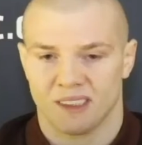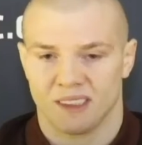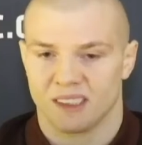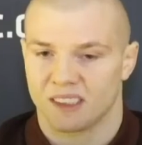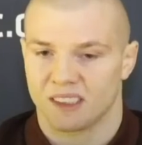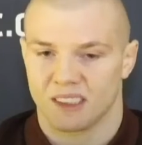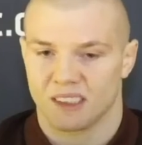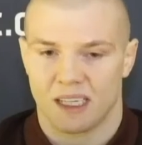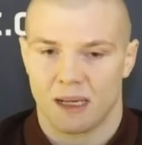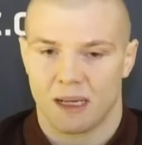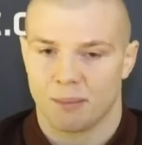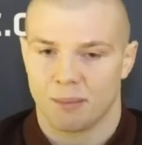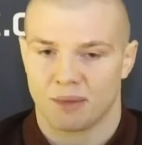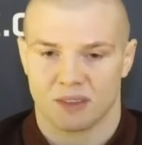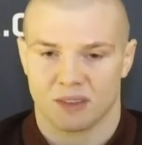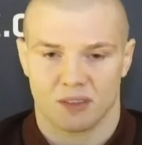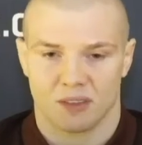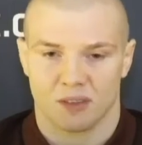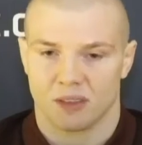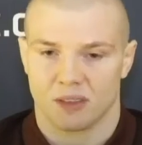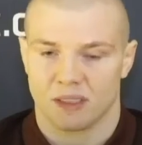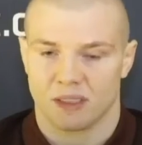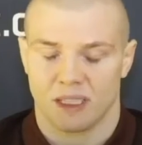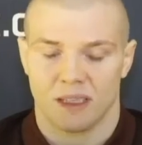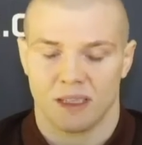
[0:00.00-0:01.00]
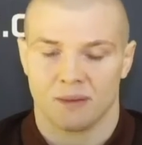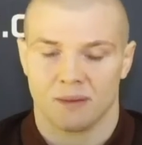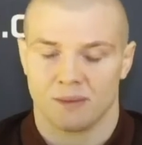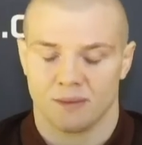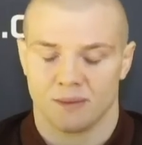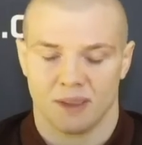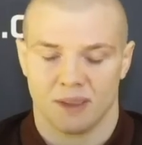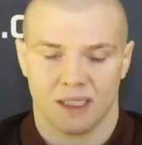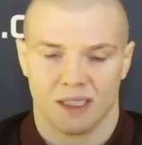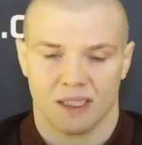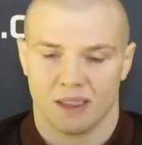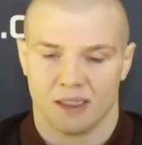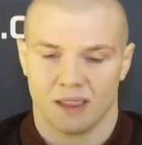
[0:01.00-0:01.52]
This shit happens all the time.
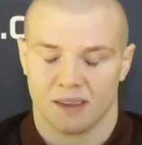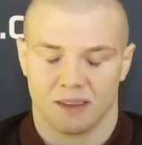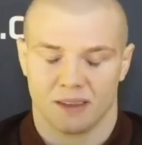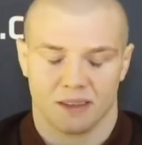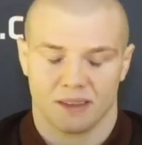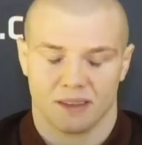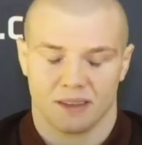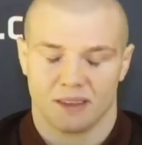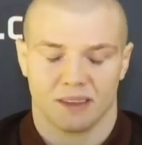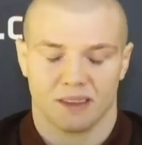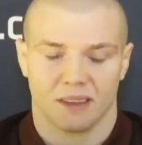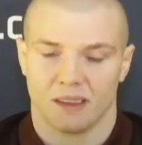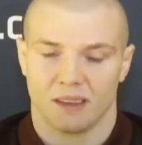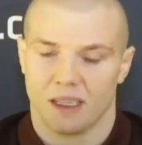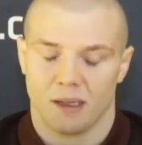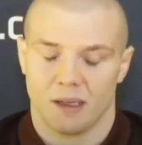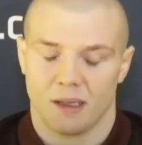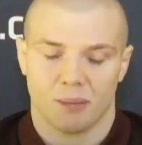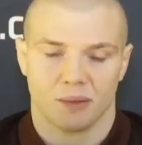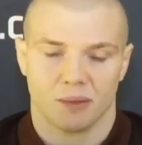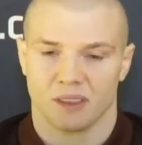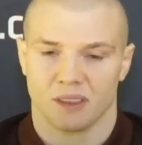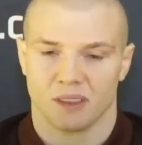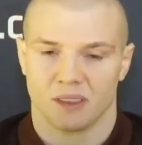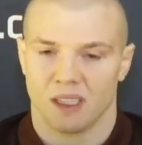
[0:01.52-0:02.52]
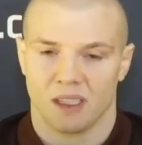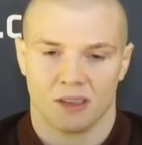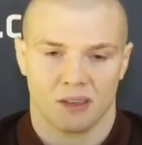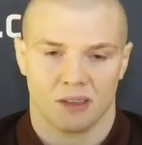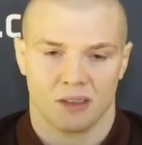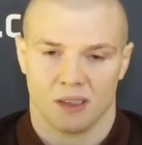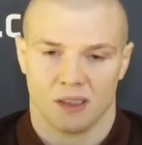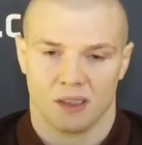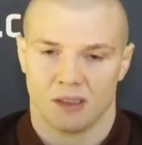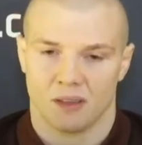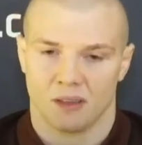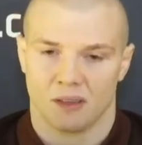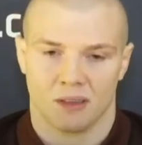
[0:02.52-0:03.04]
Like, it happens. I
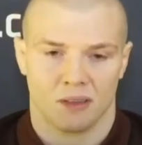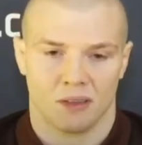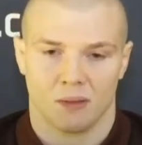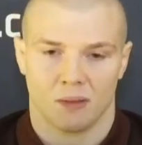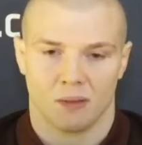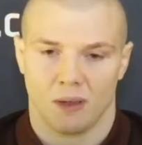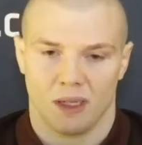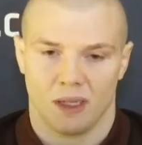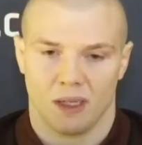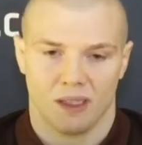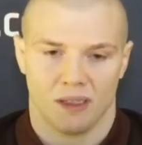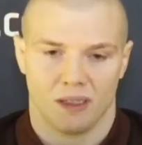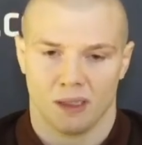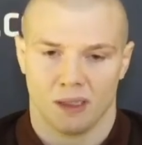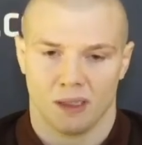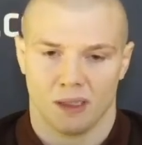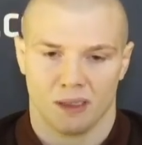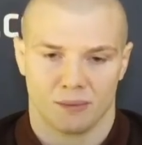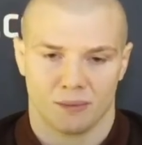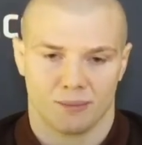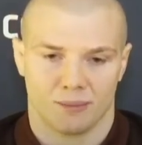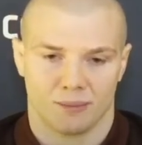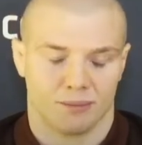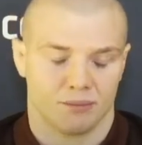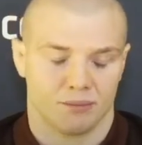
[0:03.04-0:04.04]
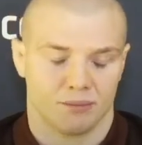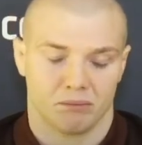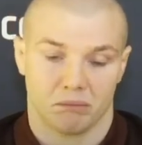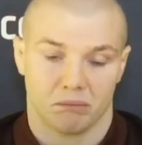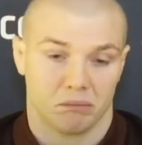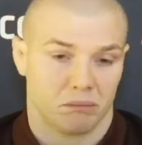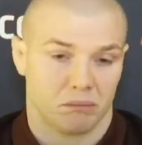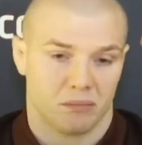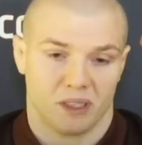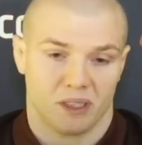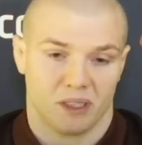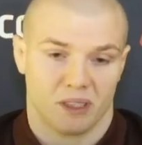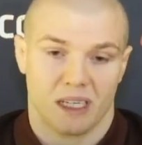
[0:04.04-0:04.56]
don't know why, like, it
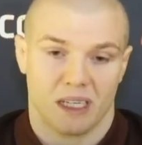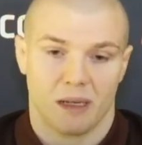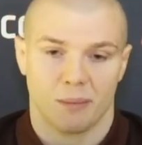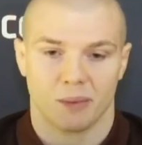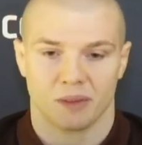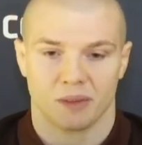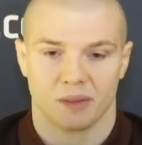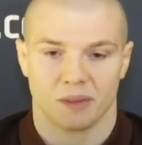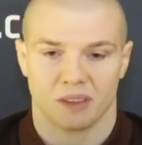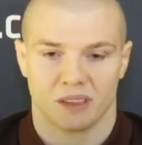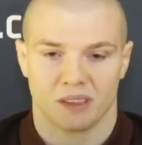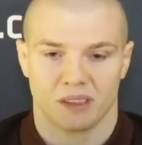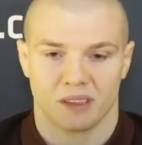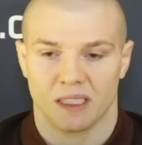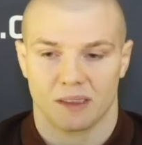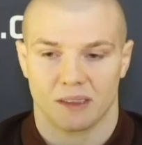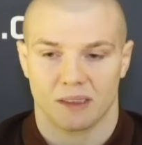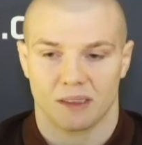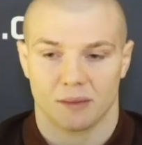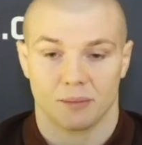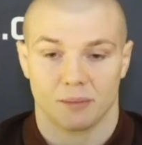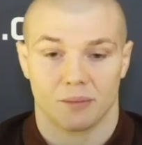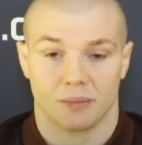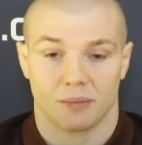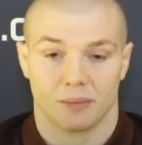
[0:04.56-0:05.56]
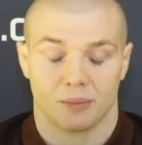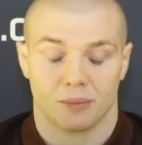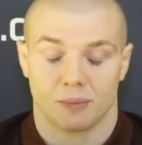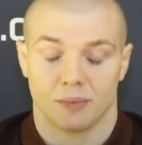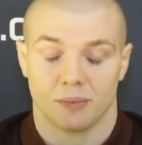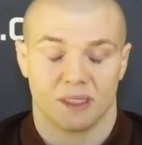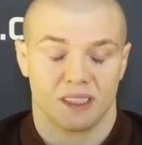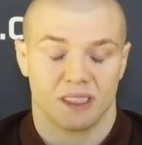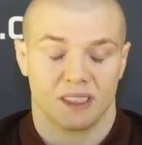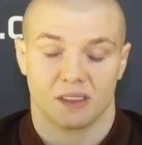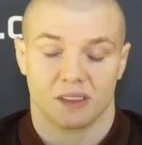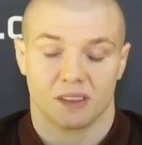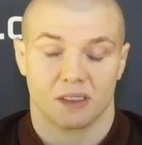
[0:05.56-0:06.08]
happens. Like,
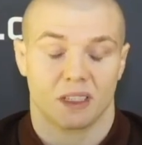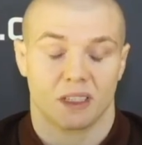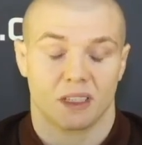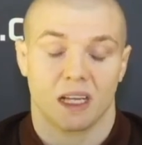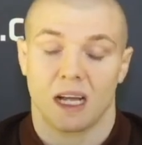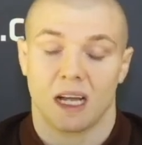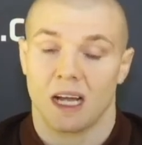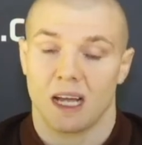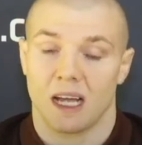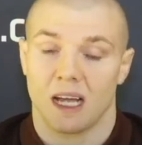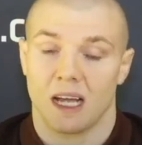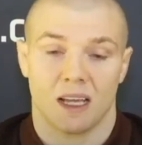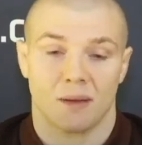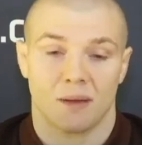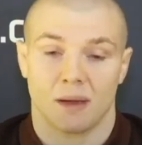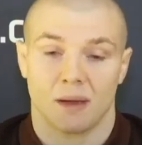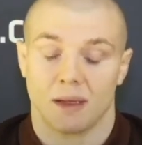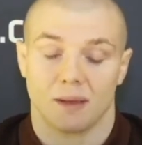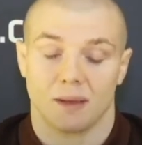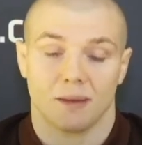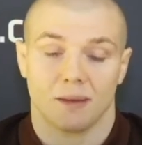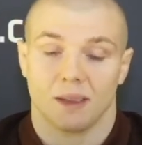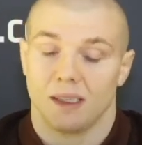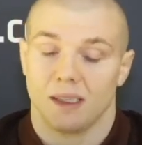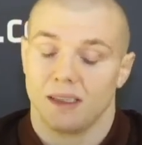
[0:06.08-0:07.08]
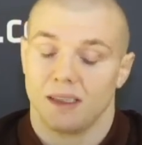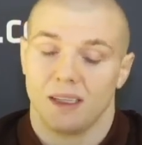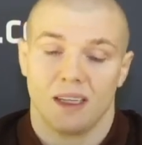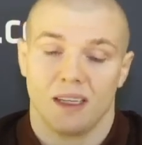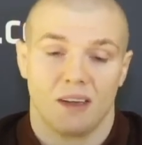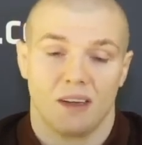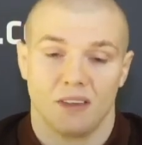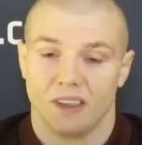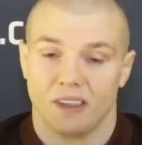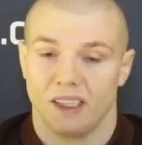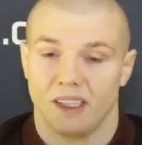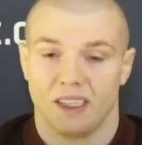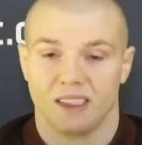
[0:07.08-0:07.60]
either time, like,
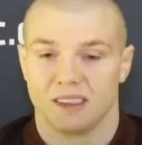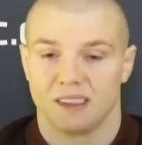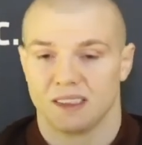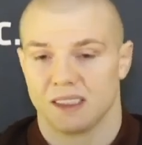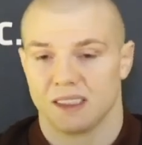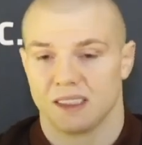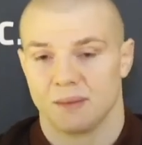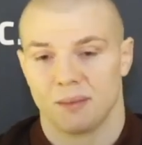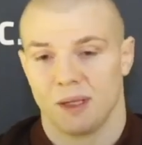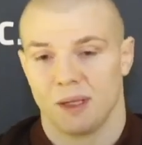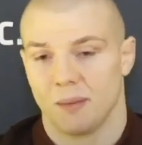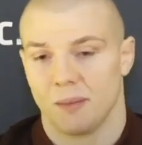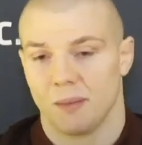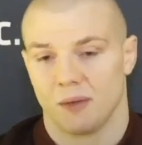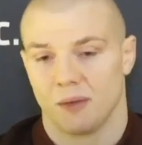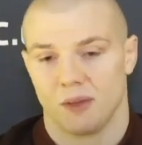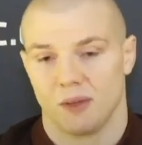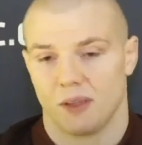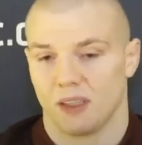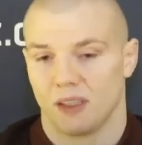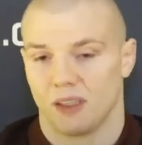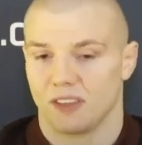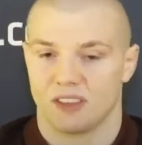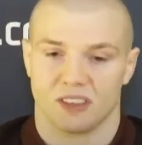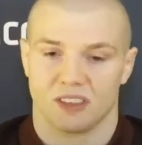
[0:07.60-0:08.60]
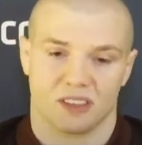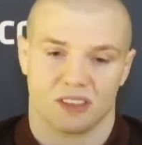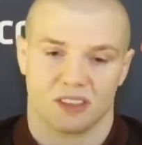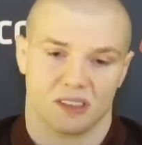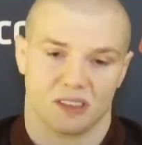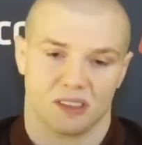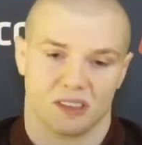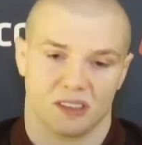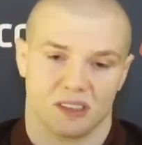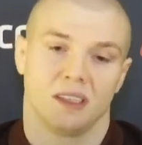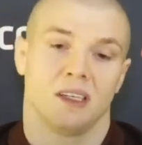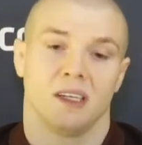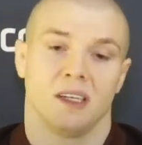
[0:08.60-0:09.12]
nowadays, some people are just,
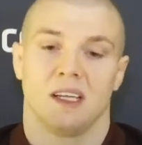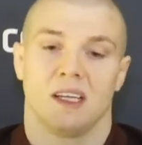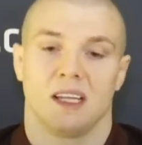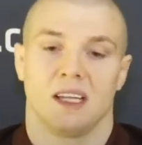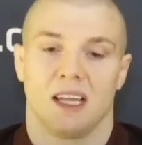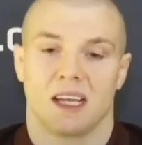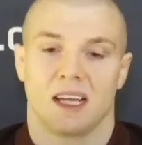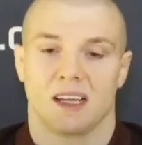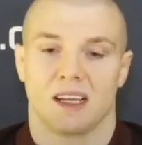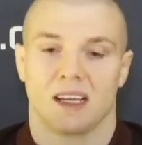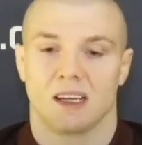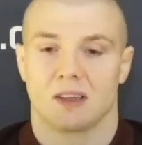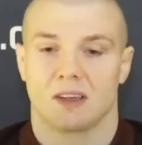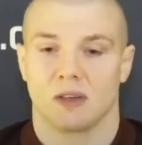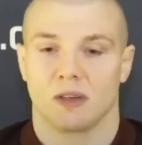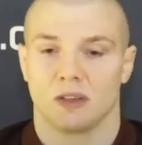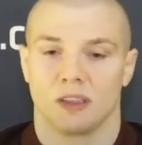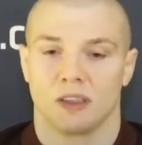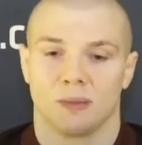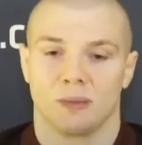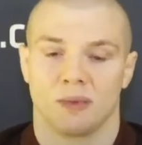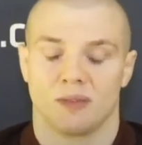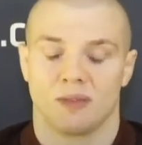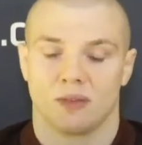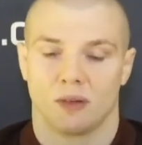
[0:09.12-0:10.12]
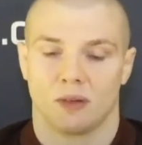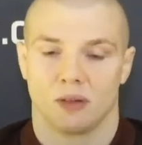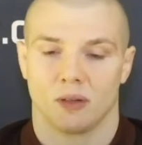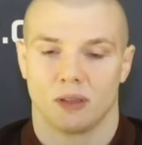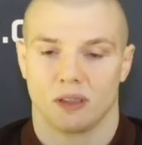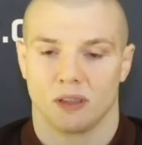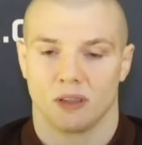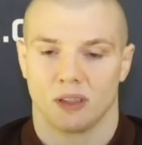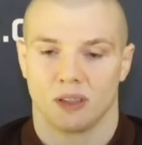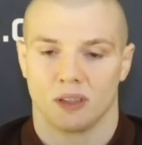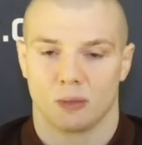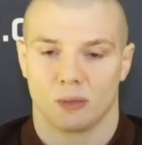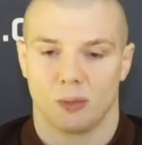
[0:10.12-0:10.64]
like I called them before
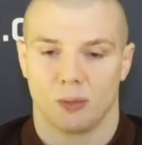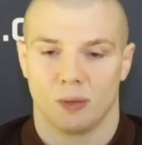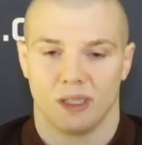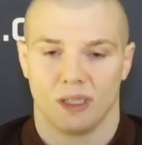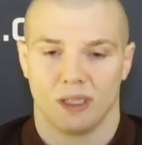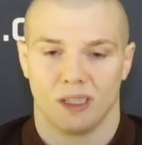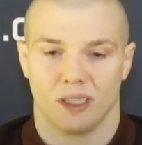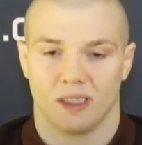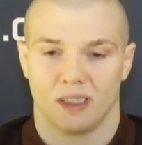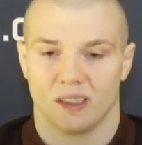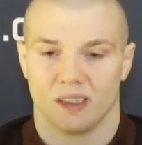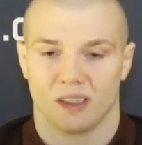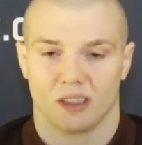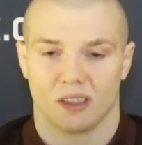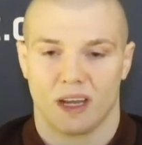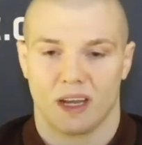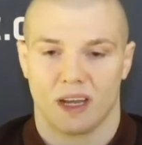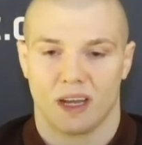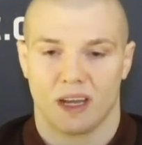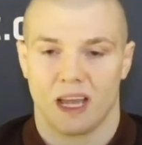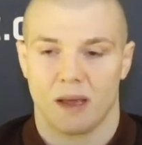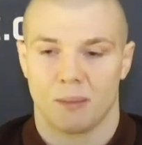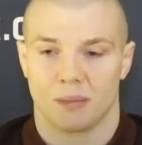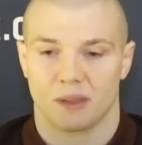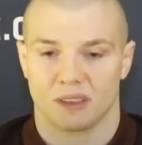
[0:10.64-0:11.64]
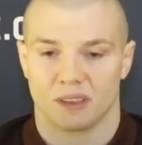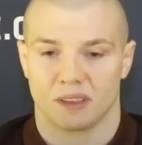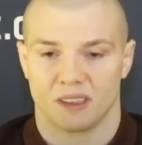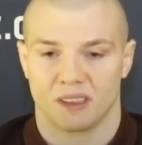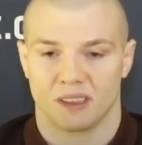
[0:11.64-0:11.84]
on a tweet, they're campers.